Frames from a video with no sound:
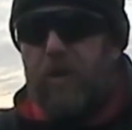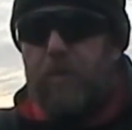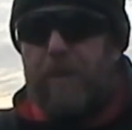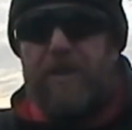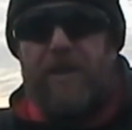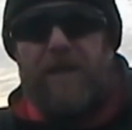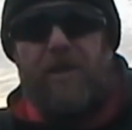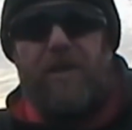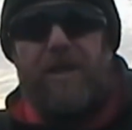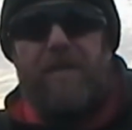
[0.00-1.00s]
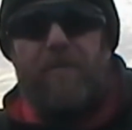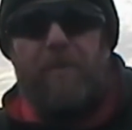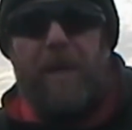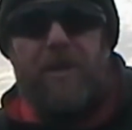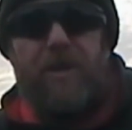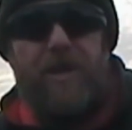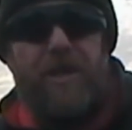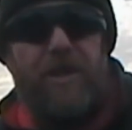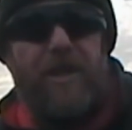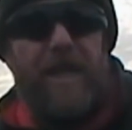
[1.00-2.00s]
Who's been sat on this information
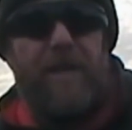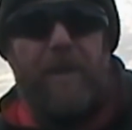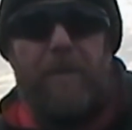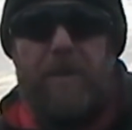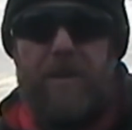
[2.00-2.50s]
since January?